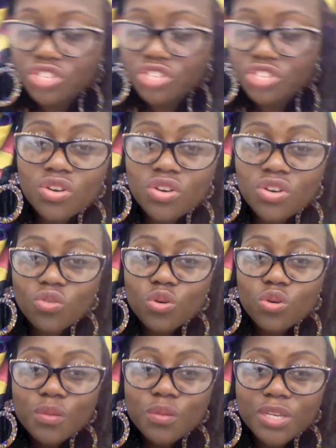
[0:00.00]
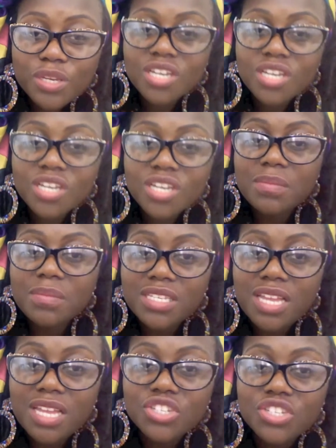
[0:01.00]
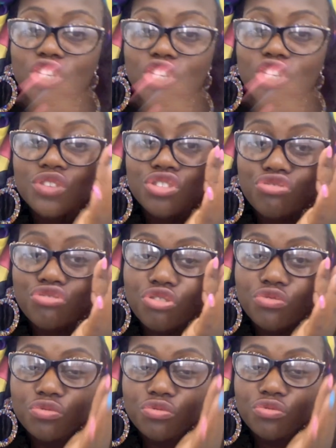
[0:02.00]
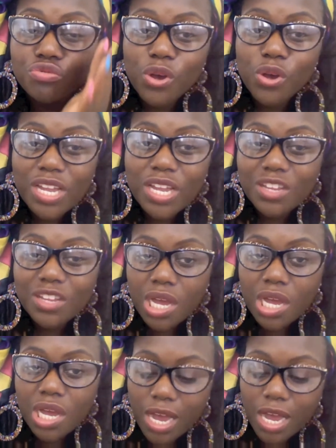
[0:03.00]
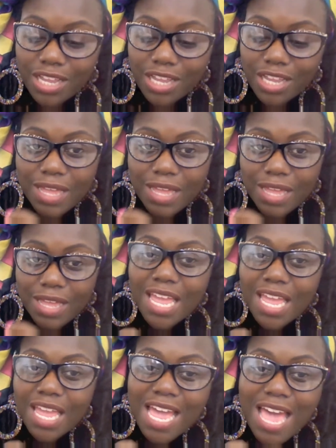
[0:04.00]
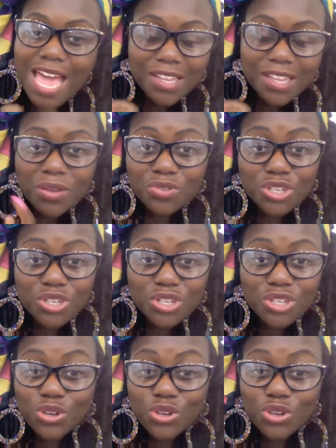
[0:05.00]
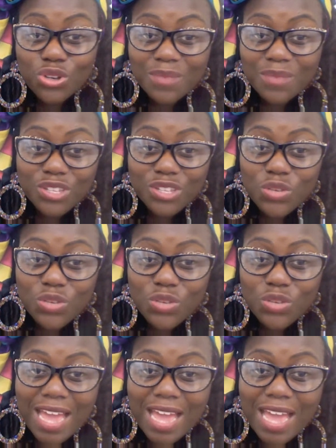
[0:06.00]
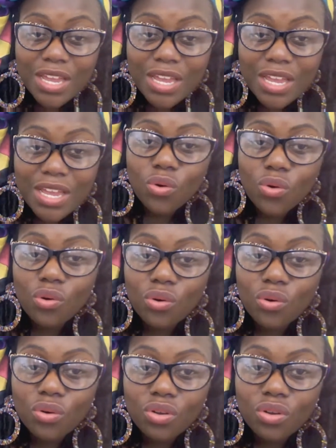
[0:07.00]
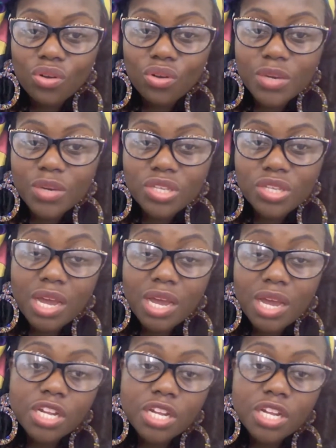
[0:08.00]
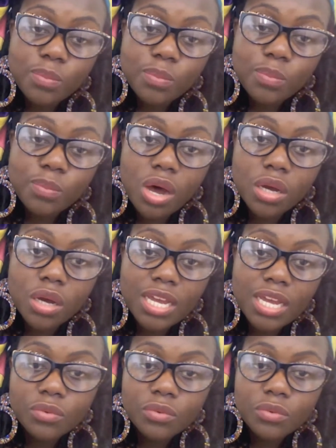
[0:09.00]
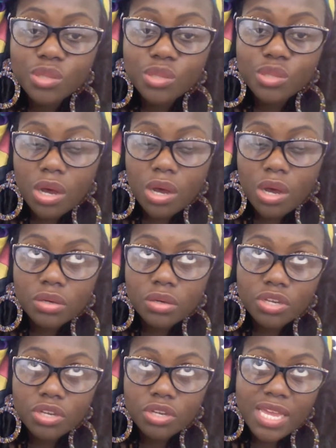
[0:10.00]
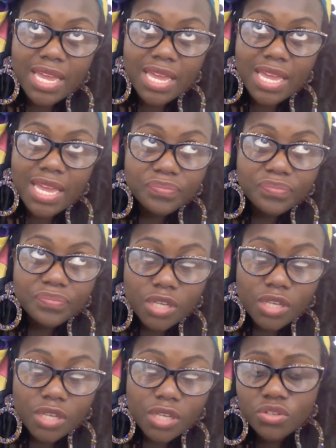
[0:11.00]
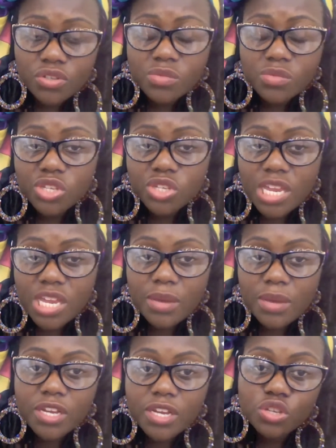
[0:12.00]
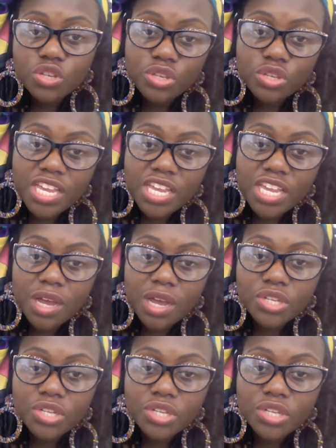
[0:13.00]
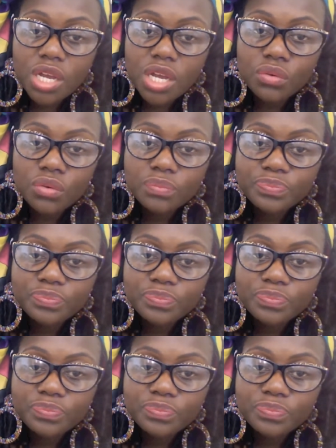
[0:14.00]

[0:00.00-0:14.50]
really cool because my son just goes through the book and he'll go, I like that. And then we'll just look at something to do with that. Or he'll say, I want to go to the park, and we'll go to the park. Or he'll say, I want to go to a museum, and we go to a museum. I want to go